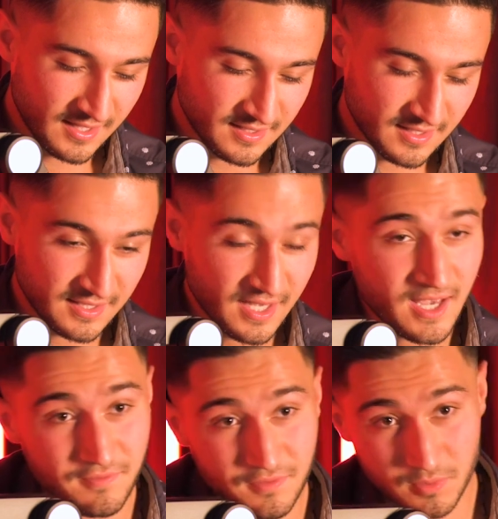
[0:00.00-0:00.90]
yeah,
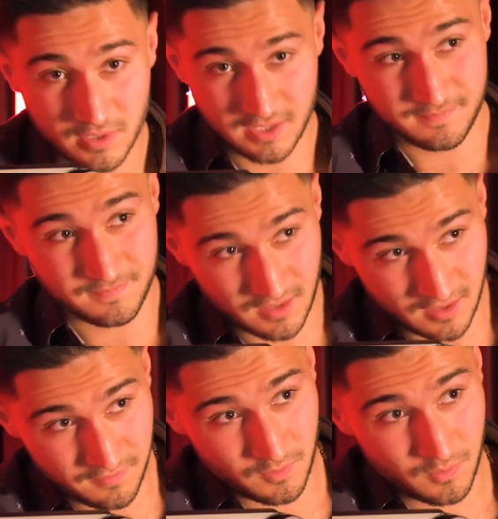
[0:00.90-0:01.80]
if
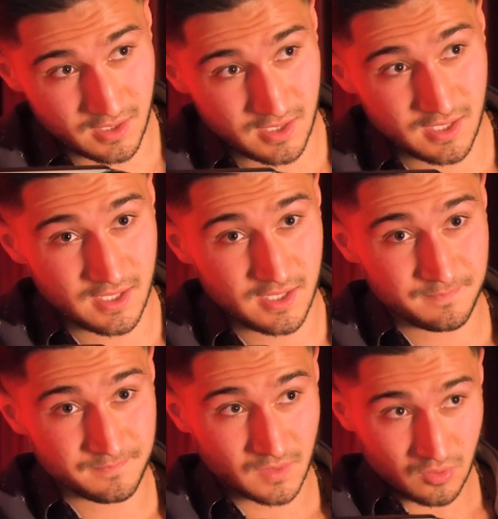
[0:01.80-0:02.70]
you wanna
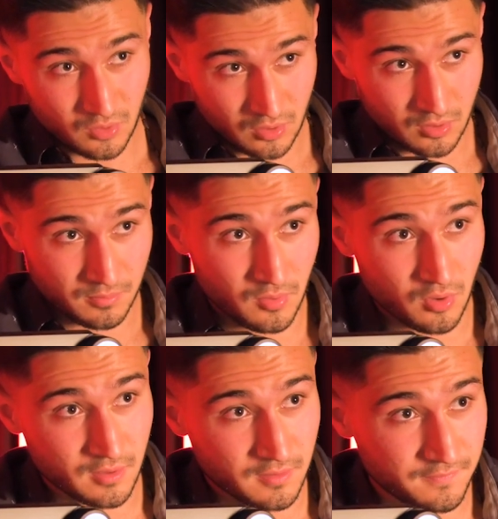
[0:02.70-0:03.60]
look
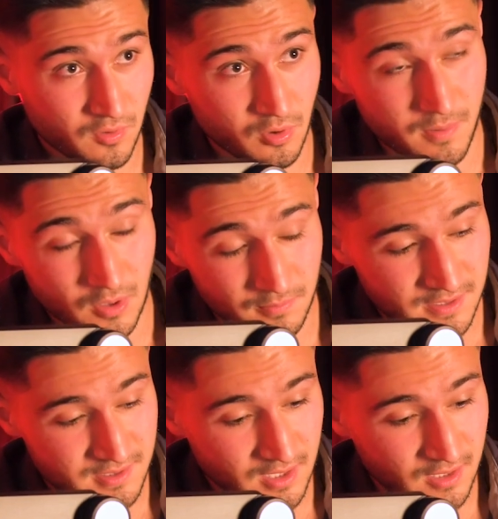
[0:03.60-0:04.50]
more info about
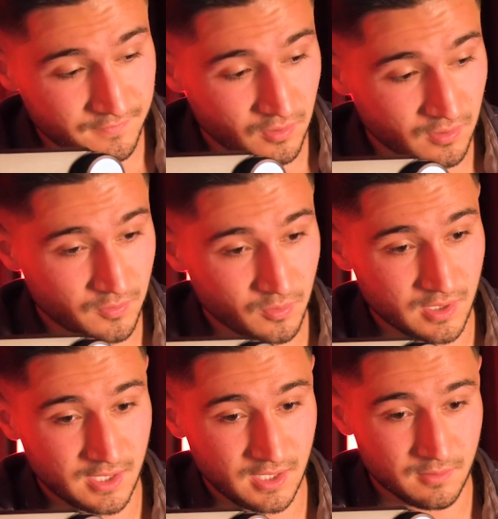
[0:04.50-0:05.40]
myself, or if you
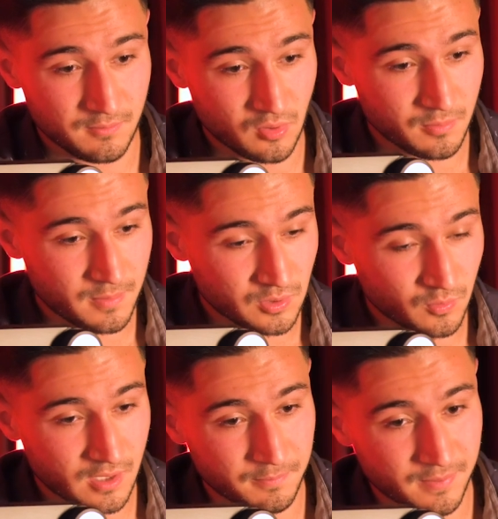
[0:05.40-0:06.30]
wanna hear more about
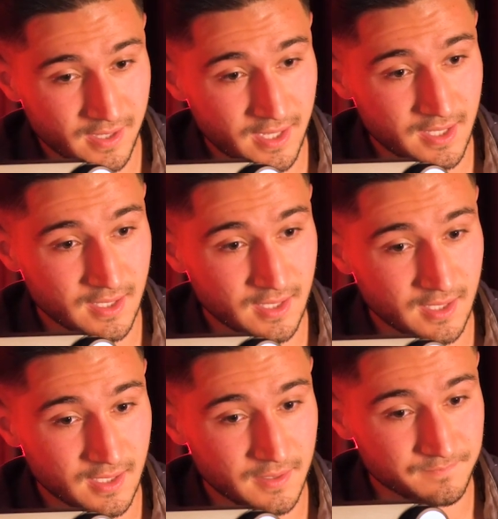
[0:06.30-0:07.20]
what I play,
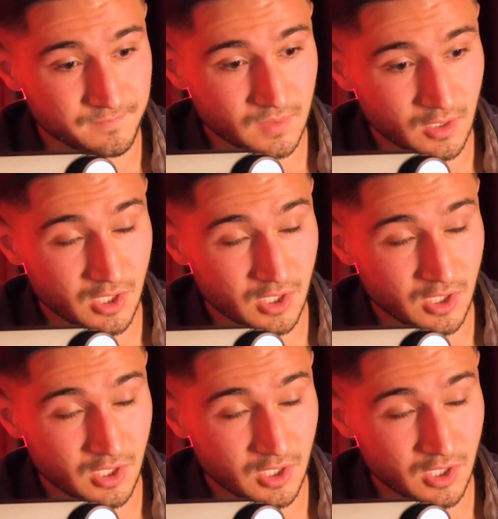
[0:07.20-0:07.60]
you